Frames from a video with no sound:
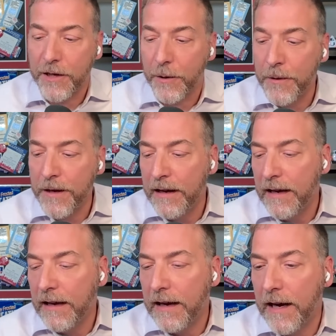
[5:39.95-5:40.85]
So
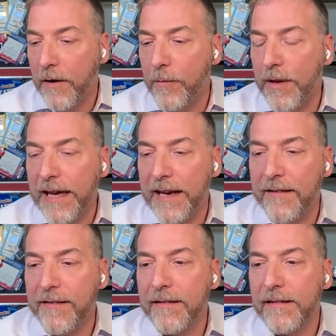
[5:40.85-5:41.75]
it
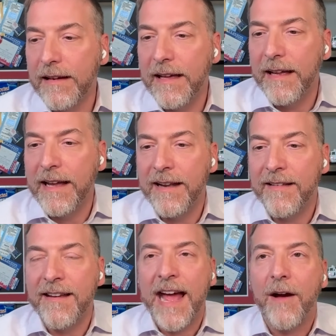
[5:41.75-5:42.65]
is
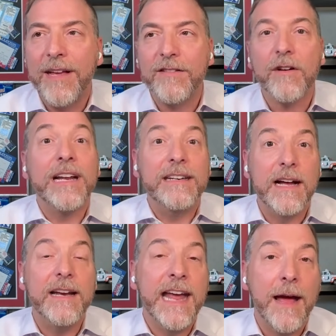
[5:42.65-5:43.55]
now, he's already
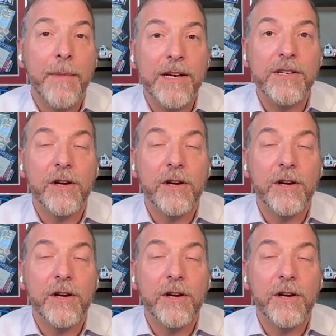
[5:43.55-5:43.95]
done damage.